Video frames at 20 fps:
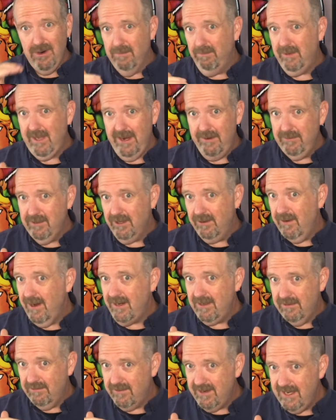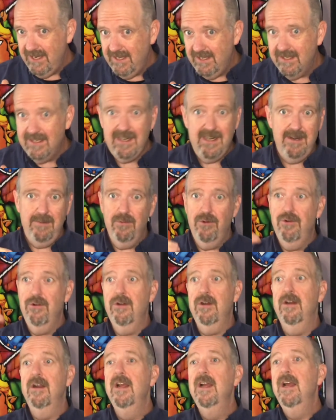play with the grade 3s
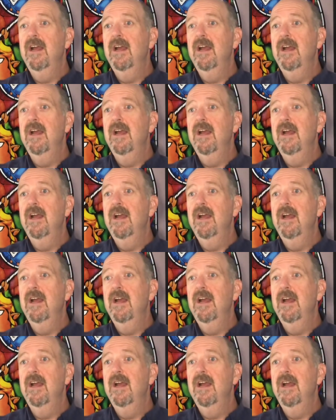anymore,